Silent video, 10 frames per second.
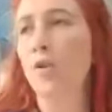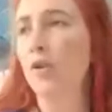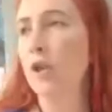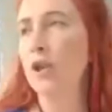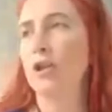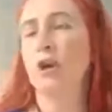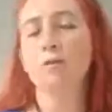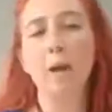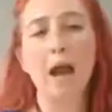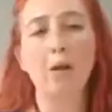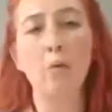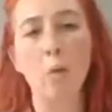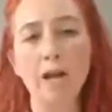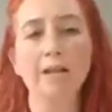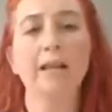This goes back
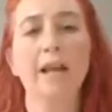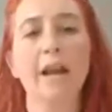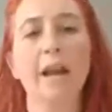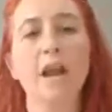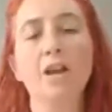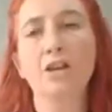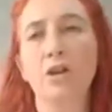once again to,